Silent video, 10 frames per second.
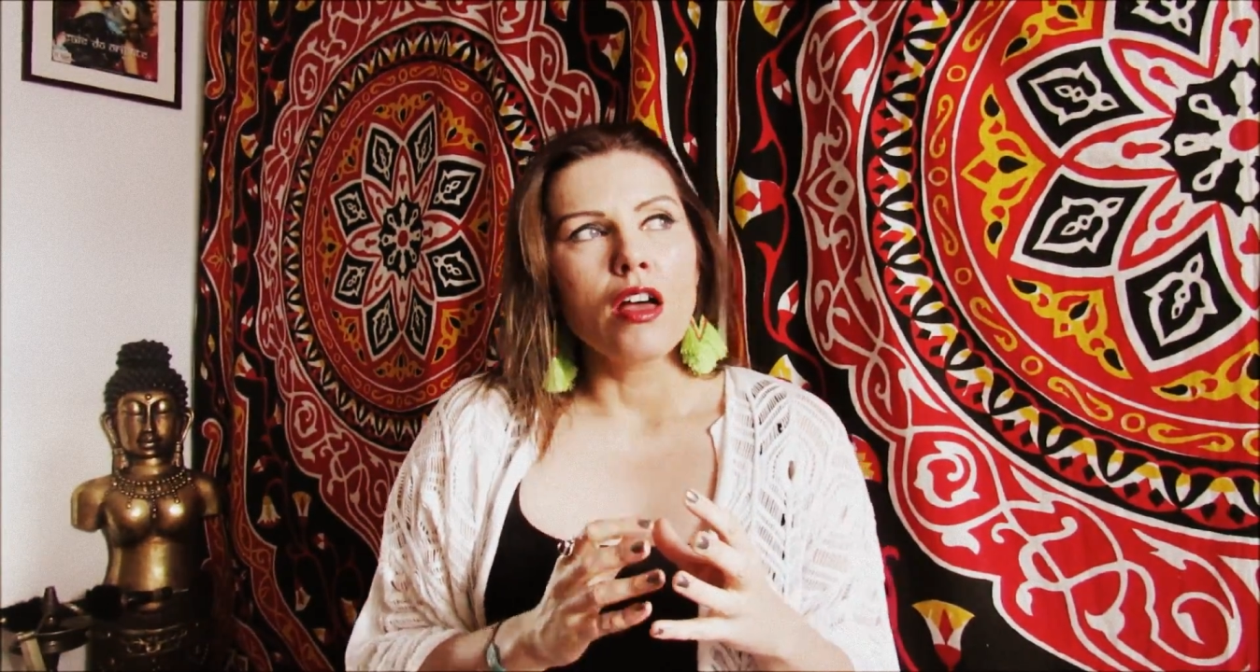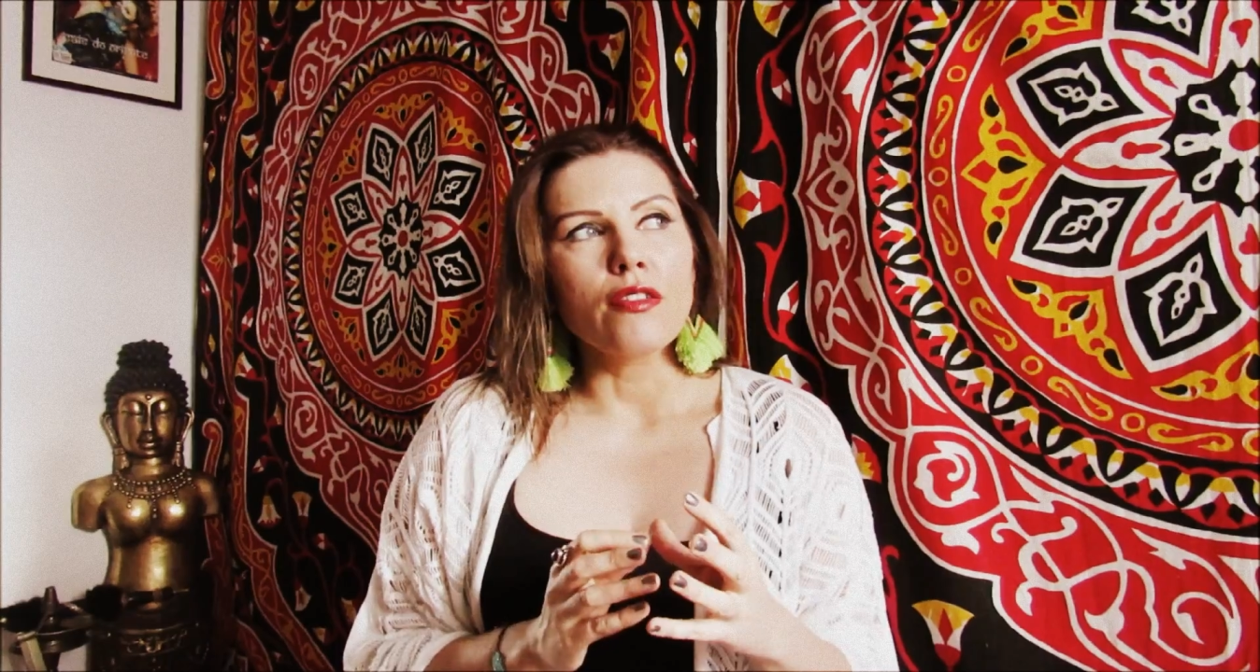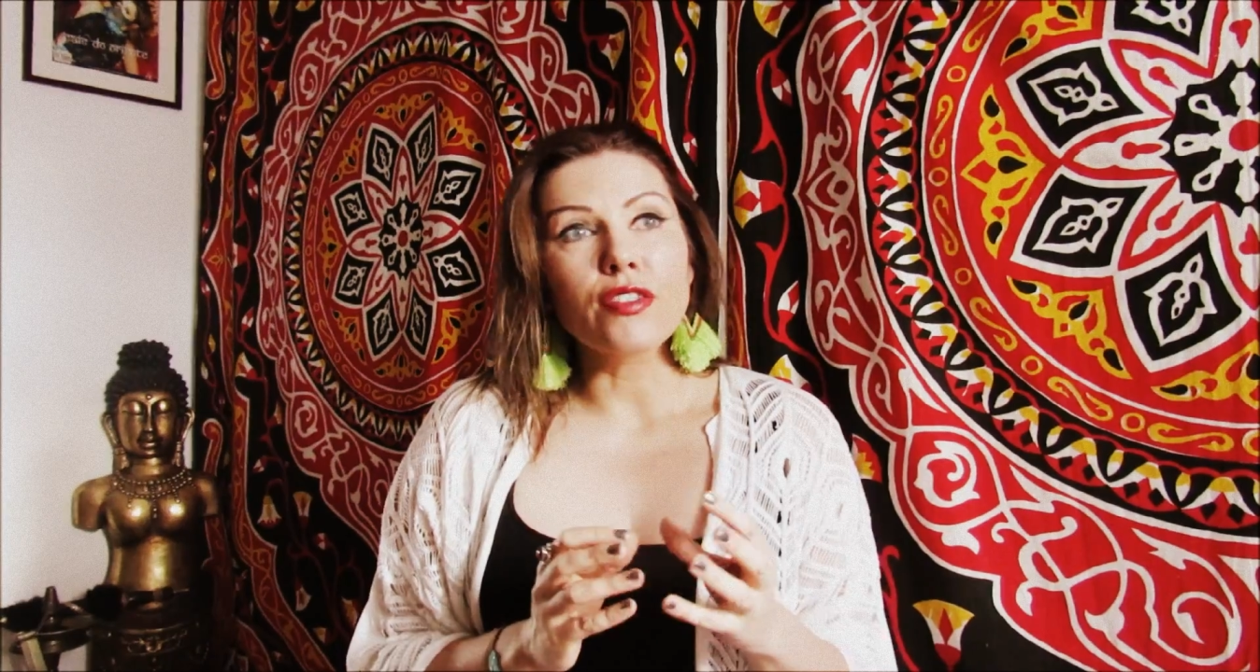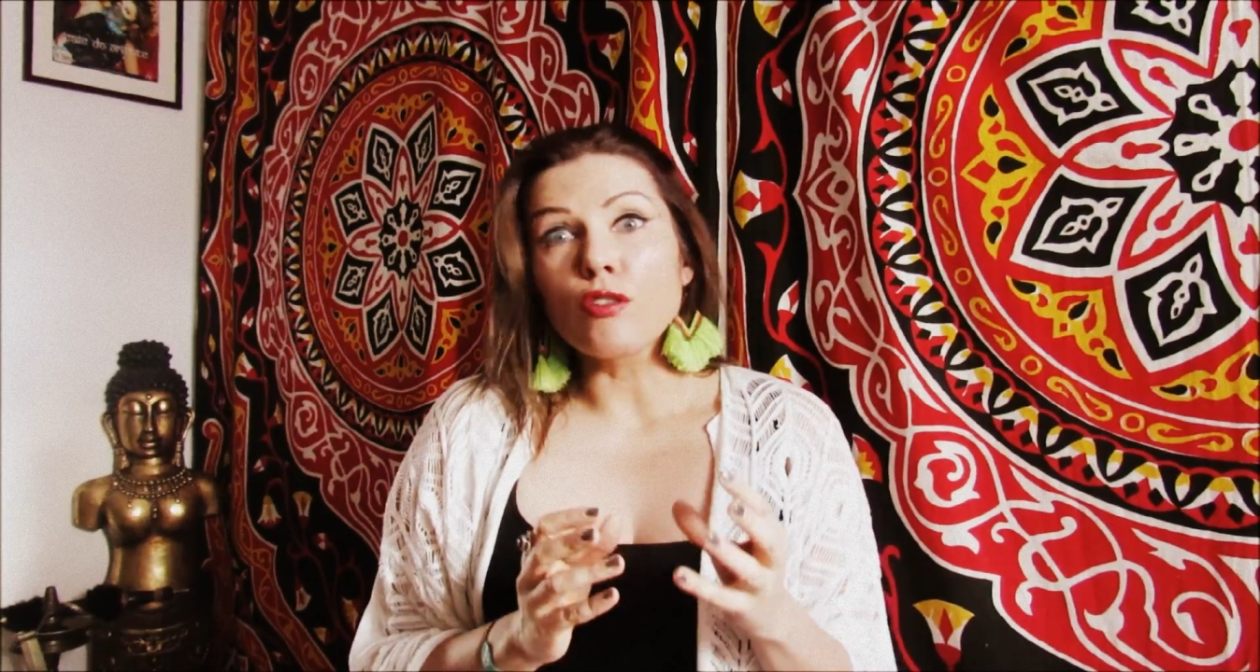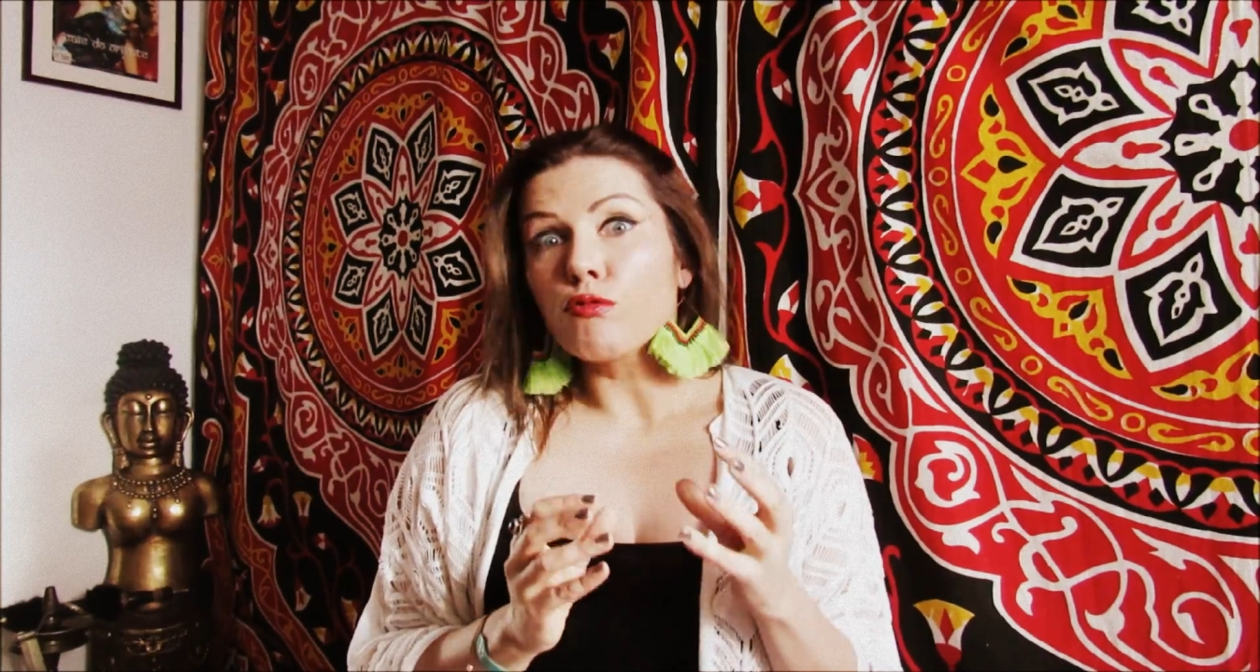
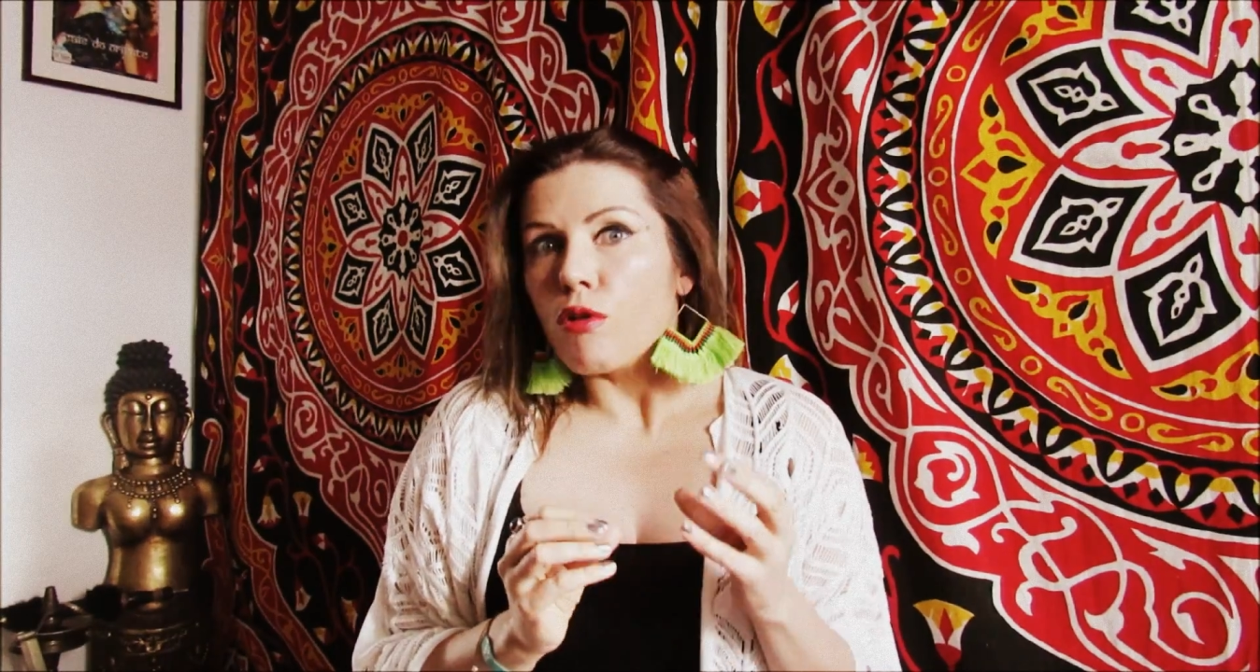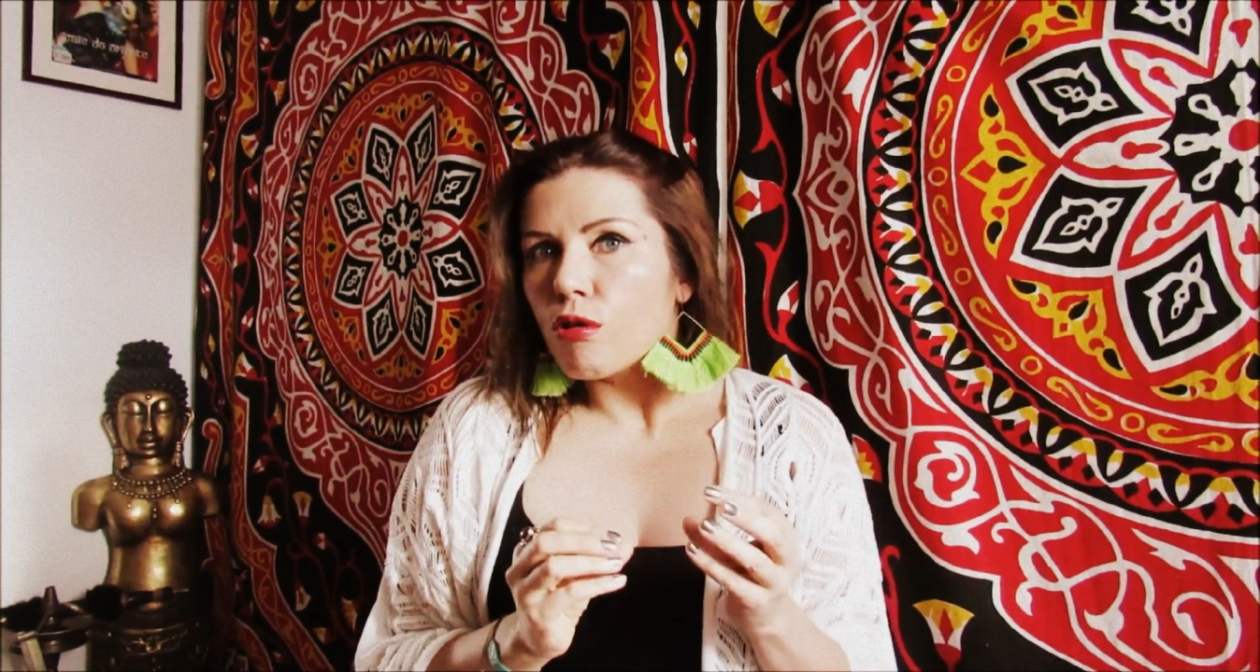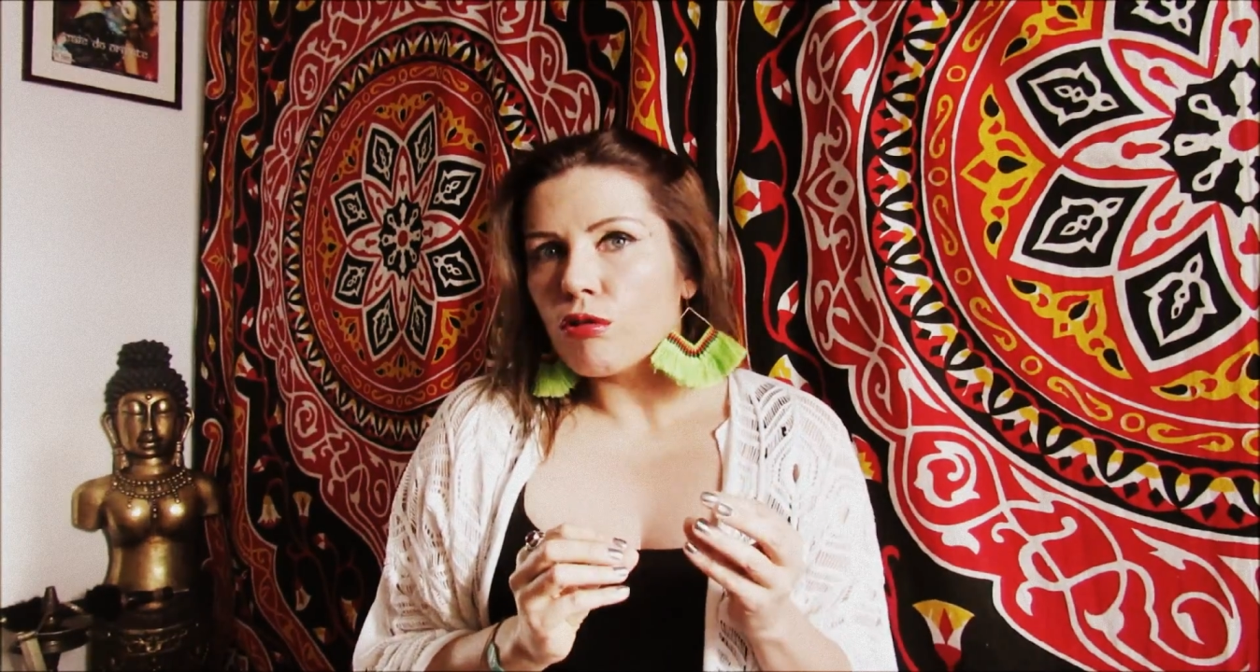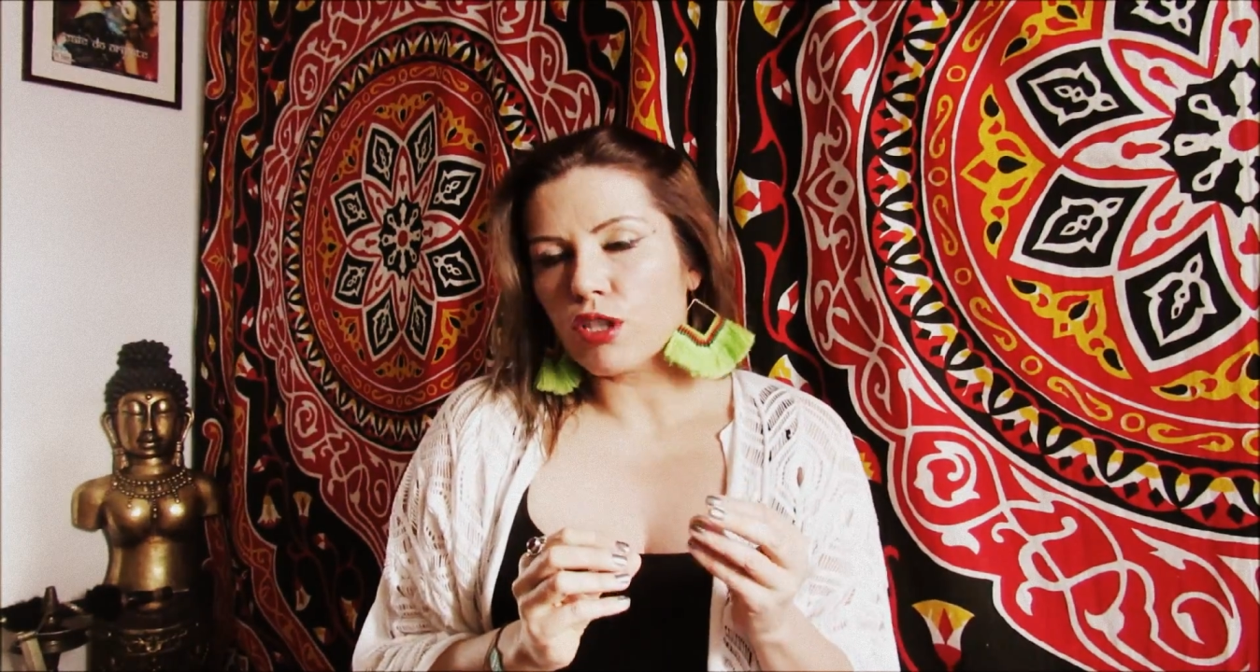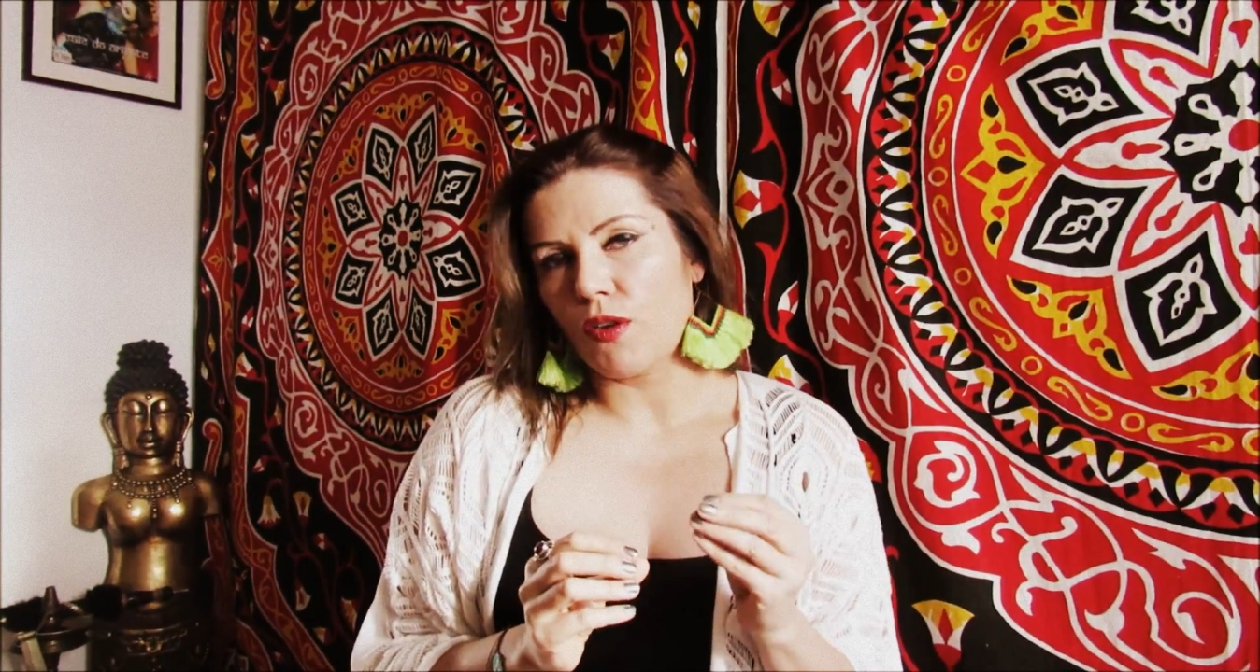the rules